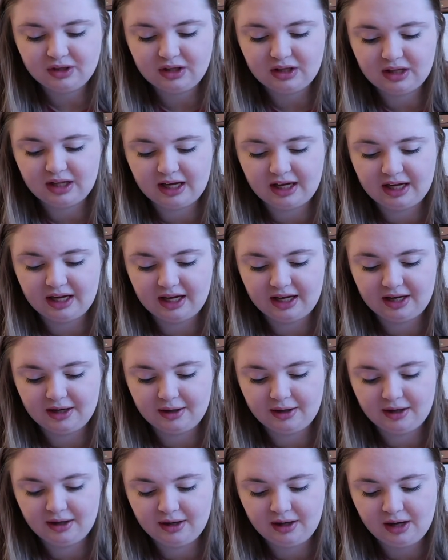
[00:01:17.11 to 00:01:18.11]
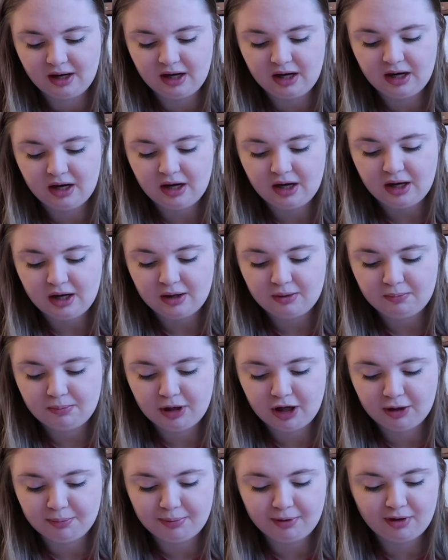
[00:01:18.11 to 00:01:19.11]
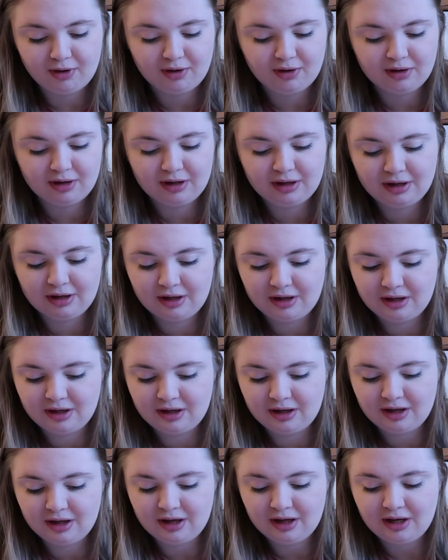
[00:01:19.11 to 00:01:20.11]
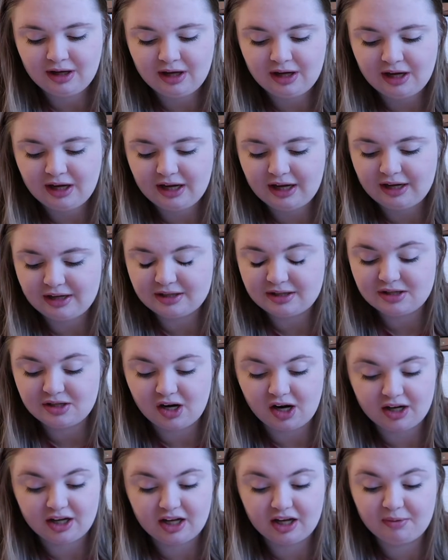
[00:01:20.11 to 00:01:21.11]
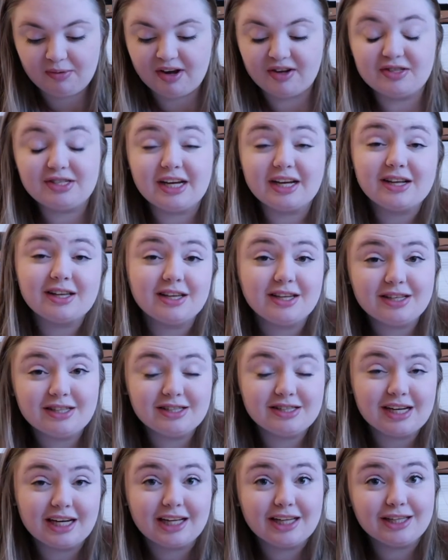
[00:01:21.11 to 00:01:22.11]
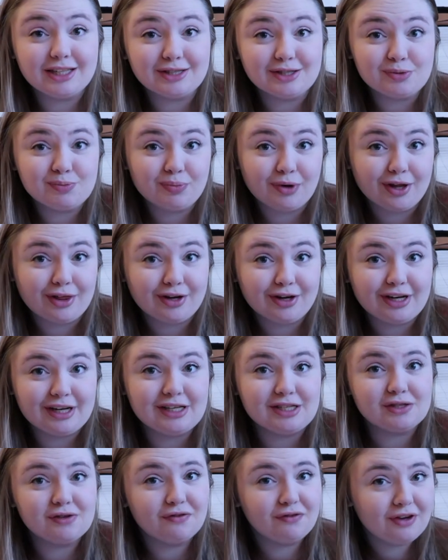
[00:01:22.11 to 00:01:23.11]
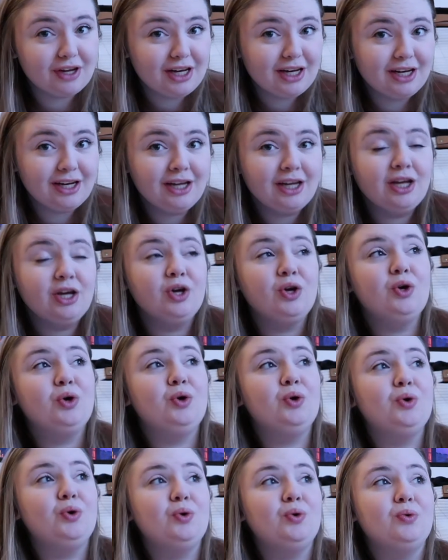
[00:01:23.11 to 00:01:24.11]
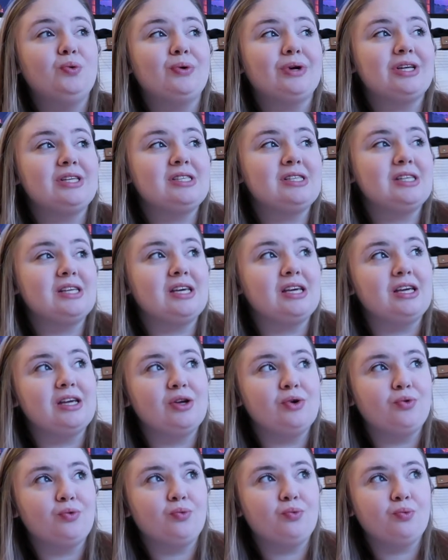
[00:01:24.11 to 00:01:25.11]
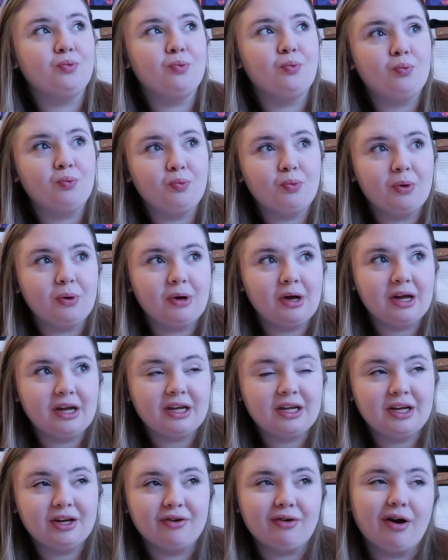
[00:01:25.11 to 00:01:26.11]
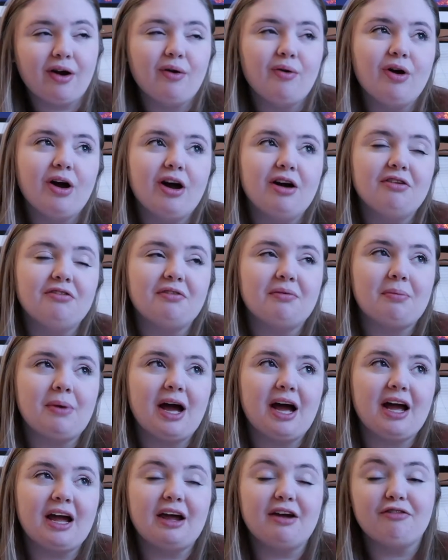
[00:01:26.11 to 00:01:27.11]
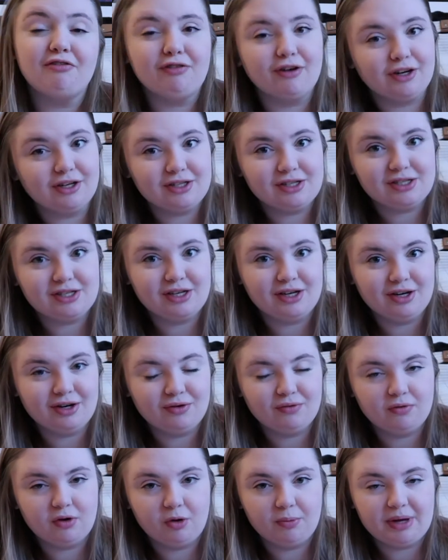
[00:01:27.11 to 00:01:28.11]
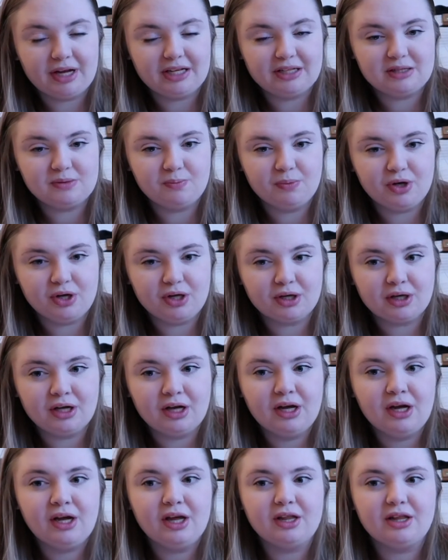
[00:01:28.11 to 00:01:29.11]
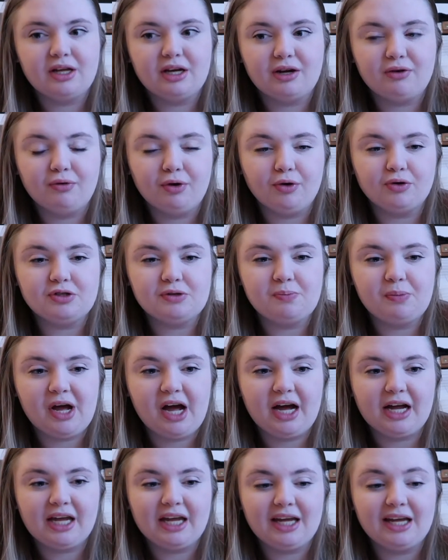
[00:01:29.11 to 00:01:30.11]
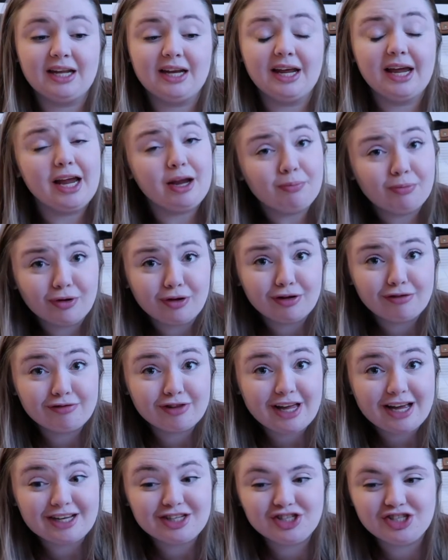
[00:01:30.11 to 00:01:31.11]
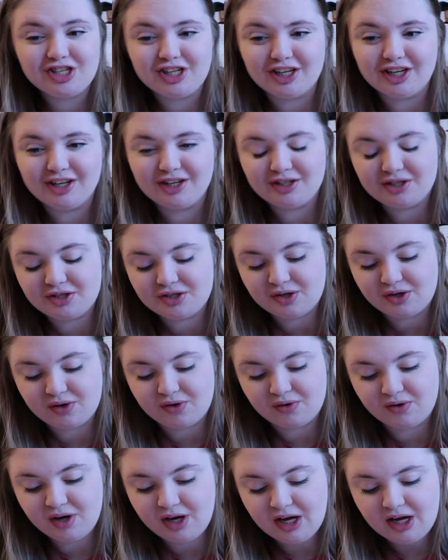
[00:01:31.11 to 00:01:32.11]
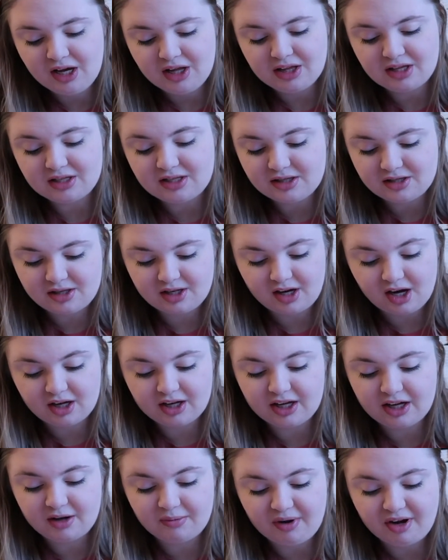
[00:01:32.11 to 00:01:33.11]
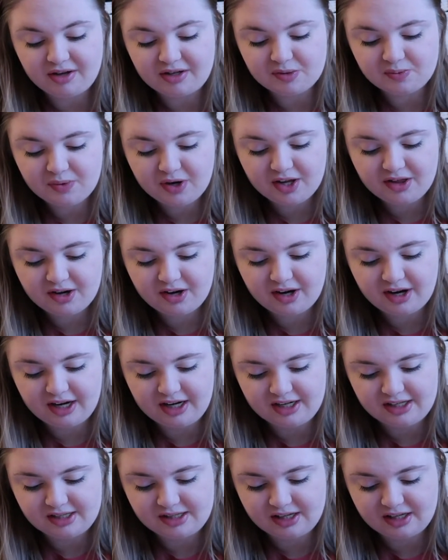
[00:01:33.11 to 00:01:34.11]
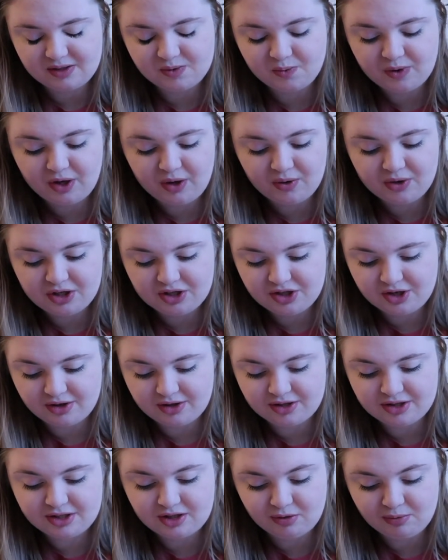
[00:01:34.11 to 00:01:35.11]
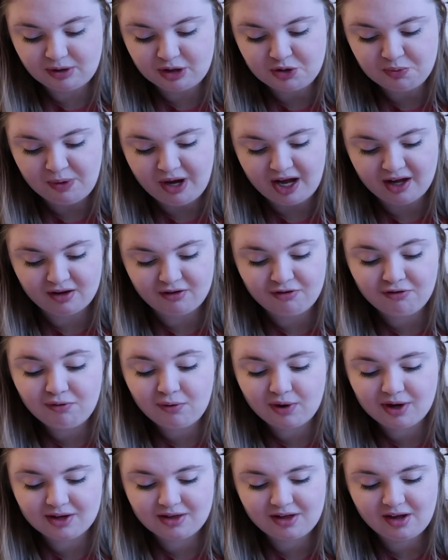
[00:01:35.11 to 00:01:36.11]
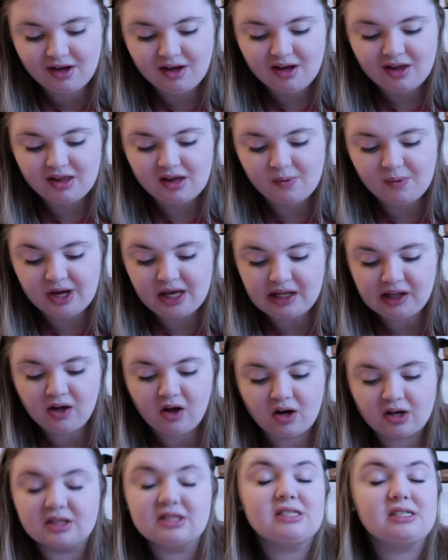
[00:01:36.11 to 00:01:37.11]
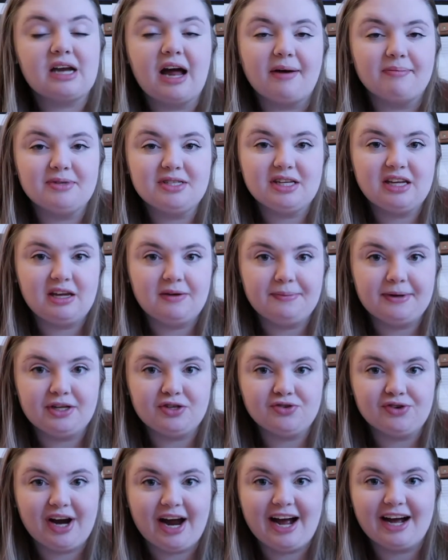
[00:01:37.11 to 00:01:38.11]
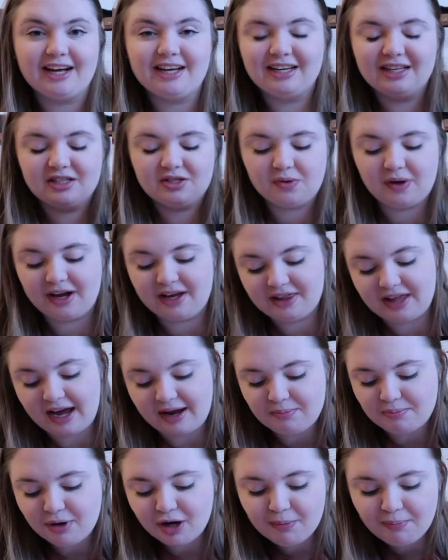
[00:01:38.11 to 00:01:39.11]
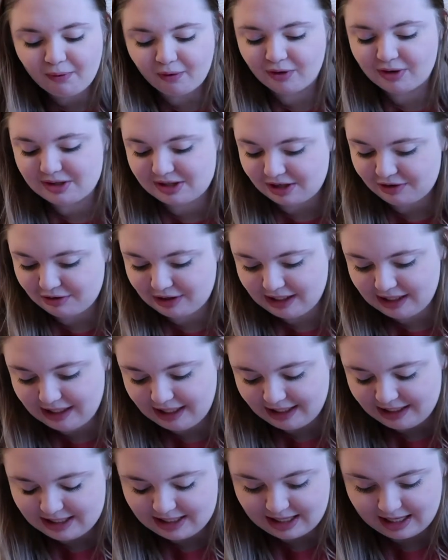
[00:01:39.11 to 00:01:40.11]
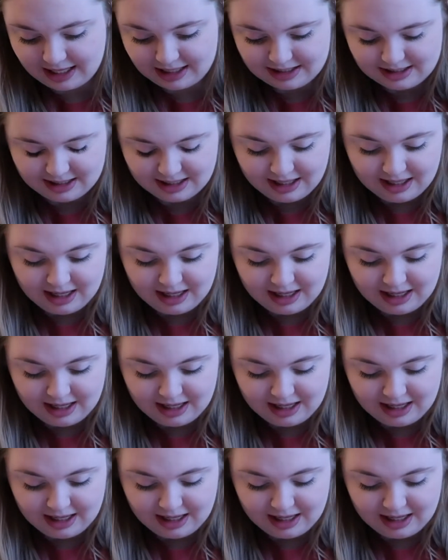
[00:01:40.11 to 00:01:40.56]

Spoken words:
Then purple is talking about Declan. Declan's brother is Finn, who was the hero of my first romance book that I wrote back in April of last year. So this is talking about his brother, and it says we owed each other so much back and forth that we had long stopped keeping track. So I had that in purple because I really liked that.